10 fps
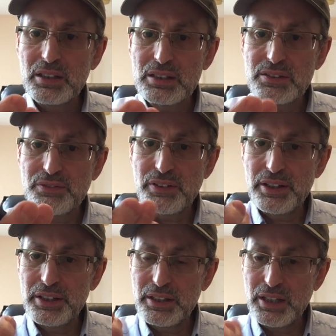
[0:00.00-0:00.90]
it's
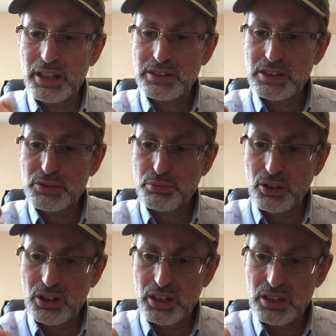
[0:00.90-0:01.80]
very nice. It's
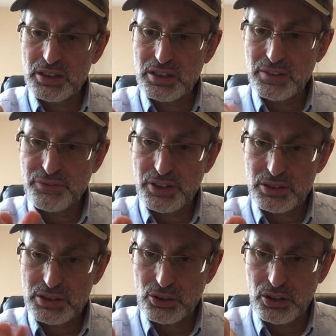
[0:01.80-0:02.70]
rugged,
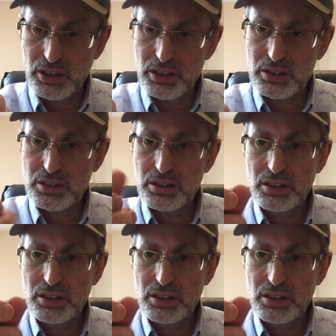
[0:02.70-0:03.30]
feels solid.